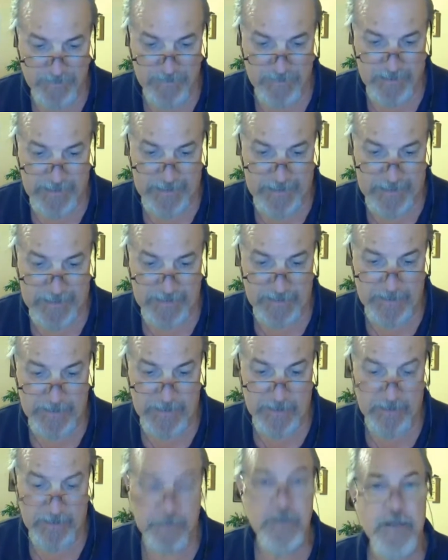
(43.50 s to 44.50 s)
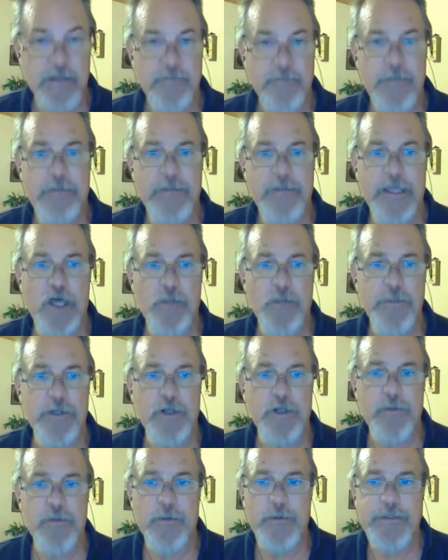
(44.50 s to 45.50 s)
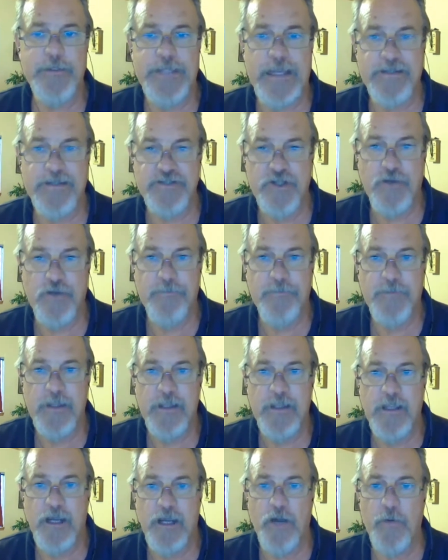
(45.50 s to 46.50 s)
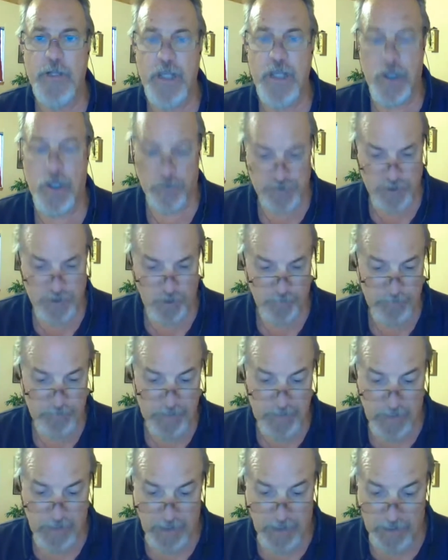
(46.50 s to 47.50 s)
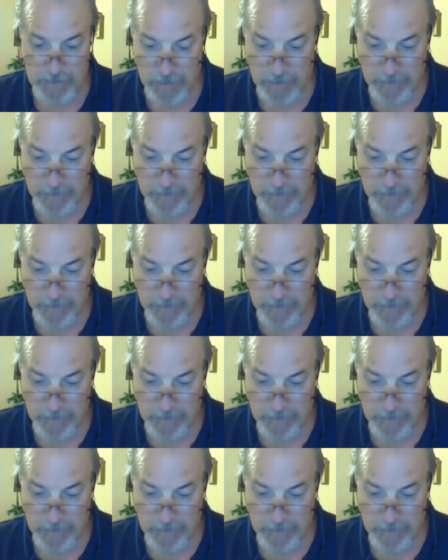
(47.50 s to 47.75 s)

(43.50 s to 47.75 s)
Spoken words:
and maybe help you a little bit with that. So here we go. So a club